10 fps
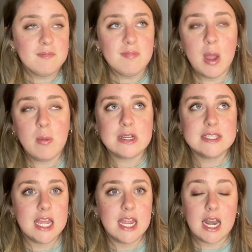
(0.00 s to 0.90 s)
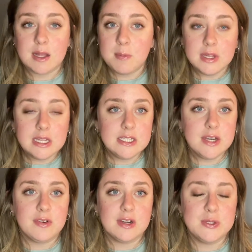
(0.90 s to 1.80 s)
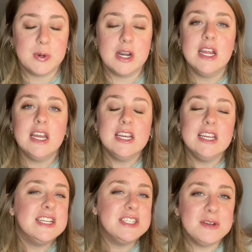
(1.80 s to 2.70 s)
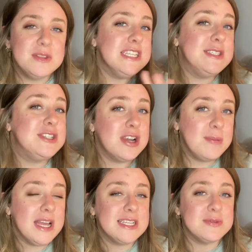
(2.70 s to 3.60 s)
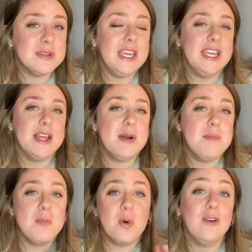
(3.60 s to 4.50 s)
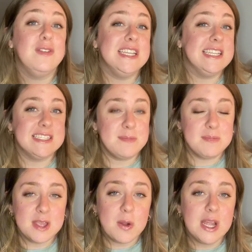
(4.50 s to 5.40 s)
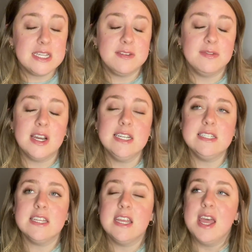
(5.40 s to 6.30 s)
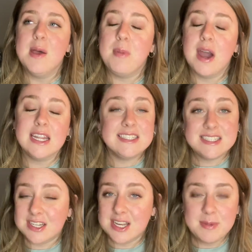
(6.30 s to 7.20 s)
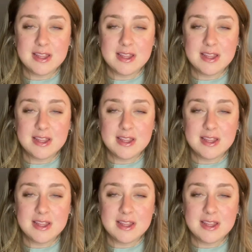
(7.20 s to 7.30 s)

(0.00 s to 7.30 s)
and we were staying at a completely different resort. So this trip has really morphed into something quite different, but it's still gonna be